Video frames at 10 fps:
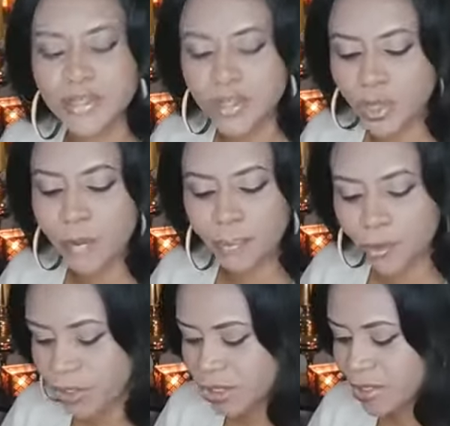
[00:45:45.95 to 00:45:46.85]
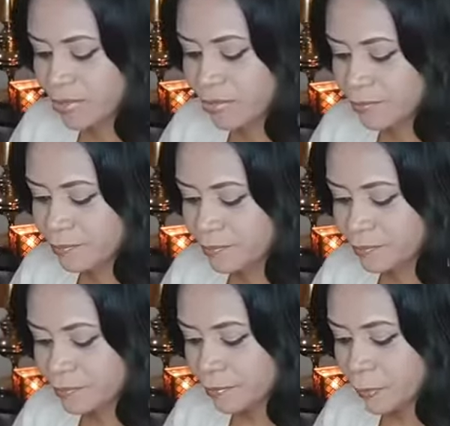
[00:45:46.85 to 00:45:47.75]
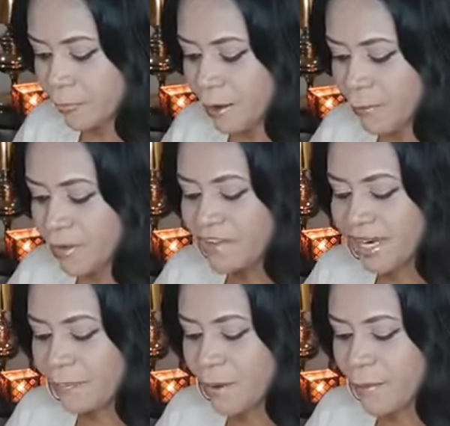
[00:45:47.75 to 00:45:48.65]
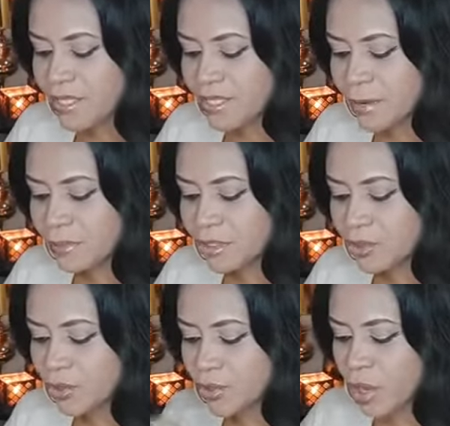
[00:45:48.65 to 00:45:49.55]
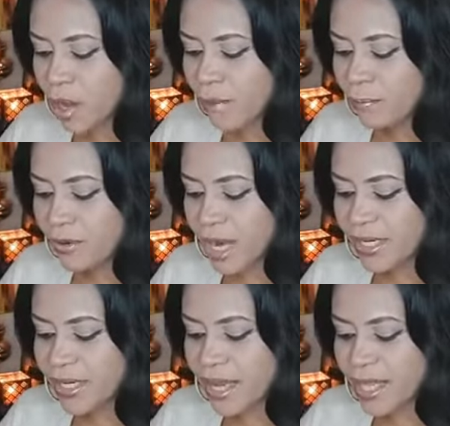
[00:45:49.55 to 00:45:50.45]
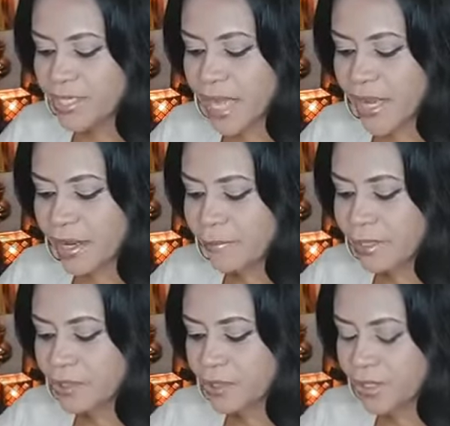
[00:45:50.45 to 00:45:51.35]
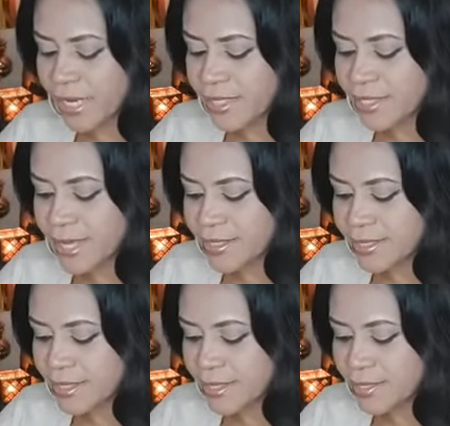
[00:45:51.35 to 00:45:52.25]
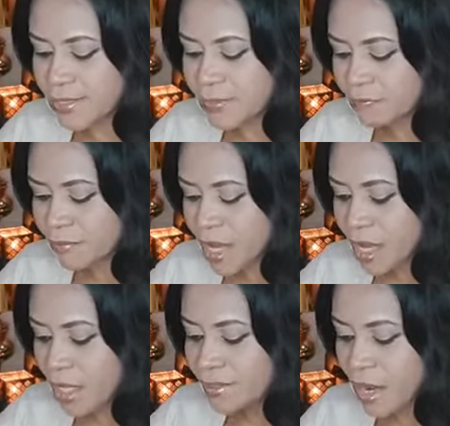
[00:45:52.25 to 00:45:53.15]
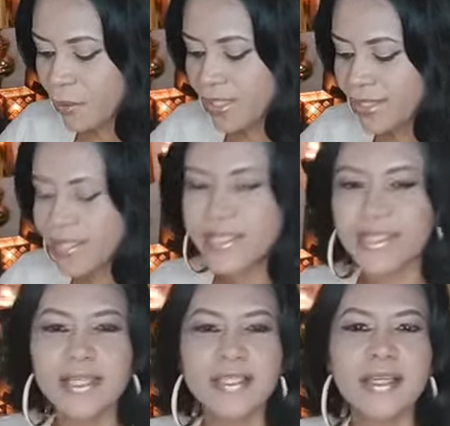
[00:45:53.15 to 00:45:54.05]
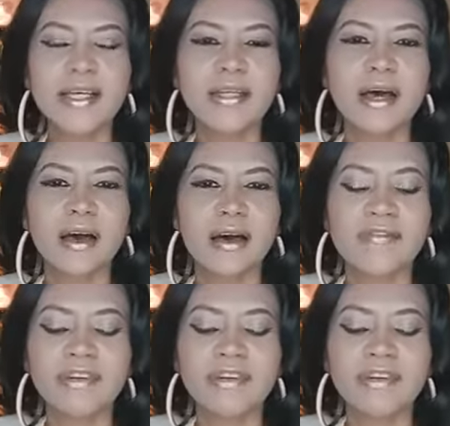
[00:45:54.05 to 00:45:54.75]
your portion. Prophetic promise number two, prodigals are coming to their senses. Now in this season of